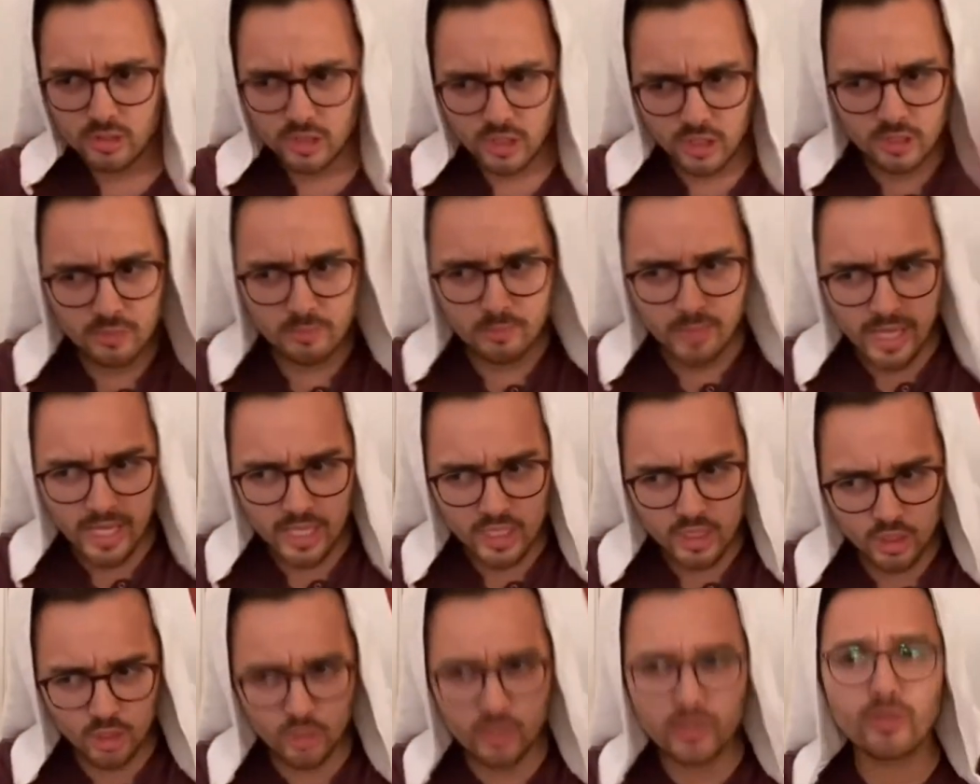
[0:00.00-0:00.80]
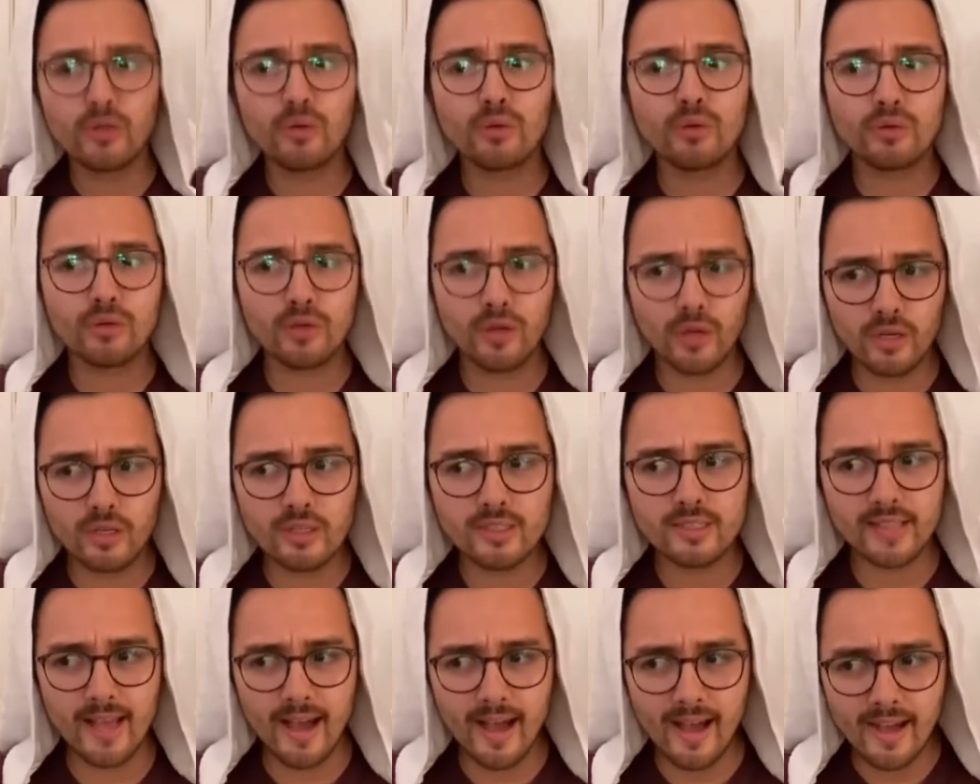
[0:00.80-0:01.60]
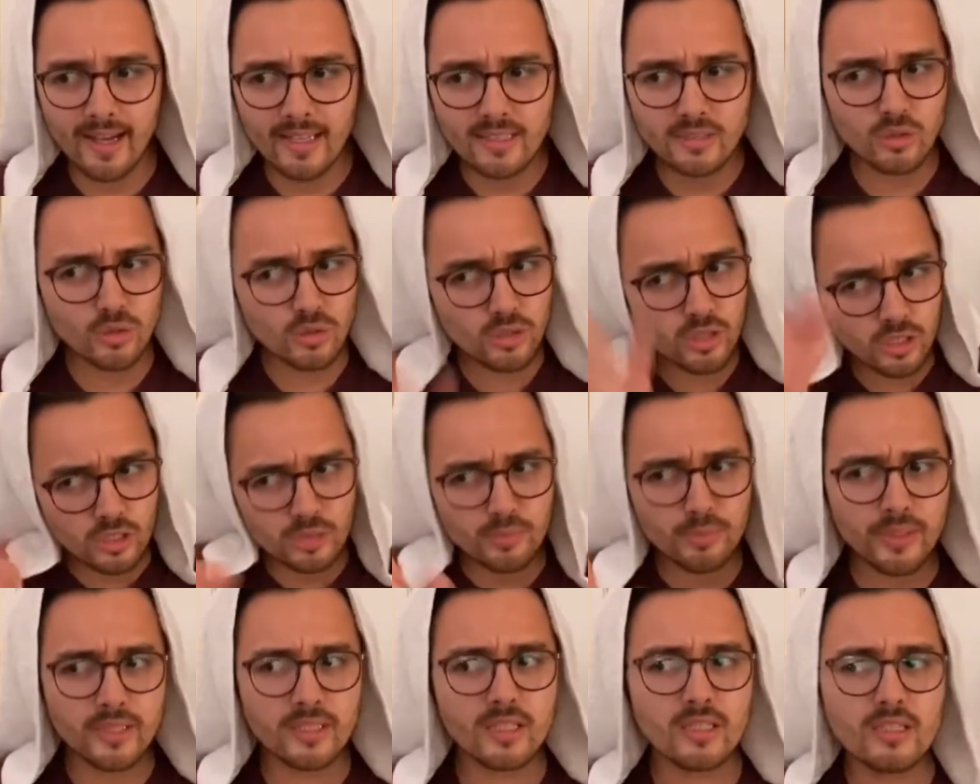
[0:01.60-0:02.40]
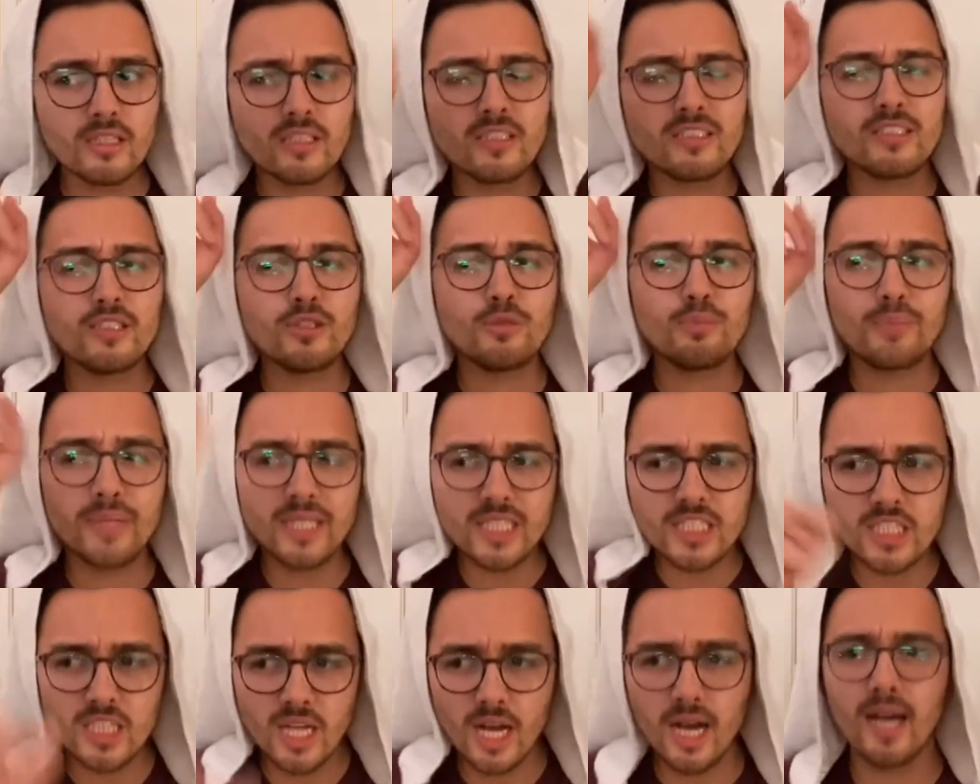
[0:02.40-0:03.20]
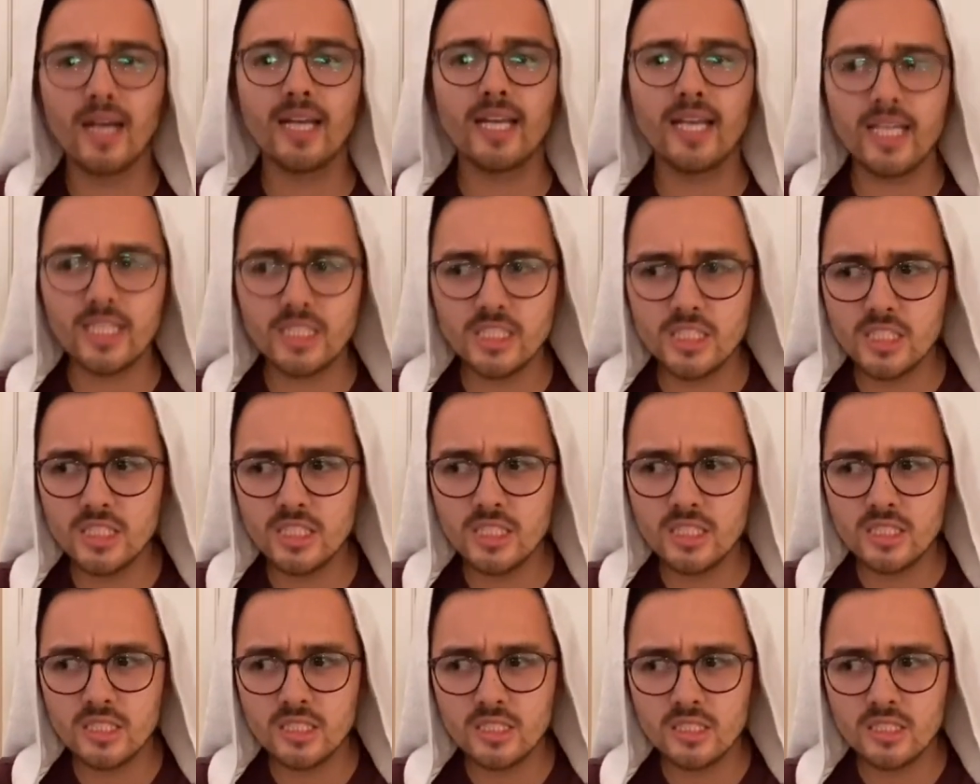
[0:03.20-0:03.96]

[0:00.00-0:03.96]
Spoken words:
just make sure no girls, huh? No girlfriend until you finish college.